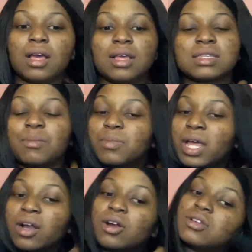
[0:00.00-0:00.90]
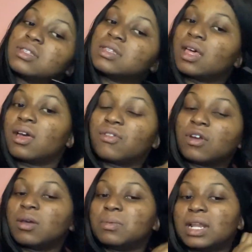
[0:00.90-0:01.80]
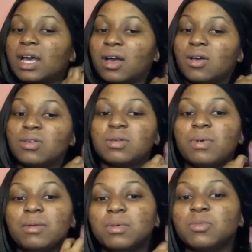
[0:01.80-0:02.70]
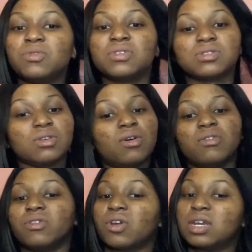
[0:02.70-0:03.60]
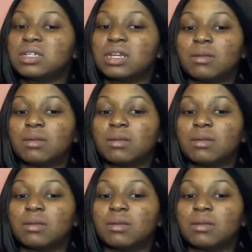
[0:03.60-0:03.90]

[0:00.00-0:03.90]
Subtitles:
some black girls in South Africa be like, oh, the Barbie movie is so overrated.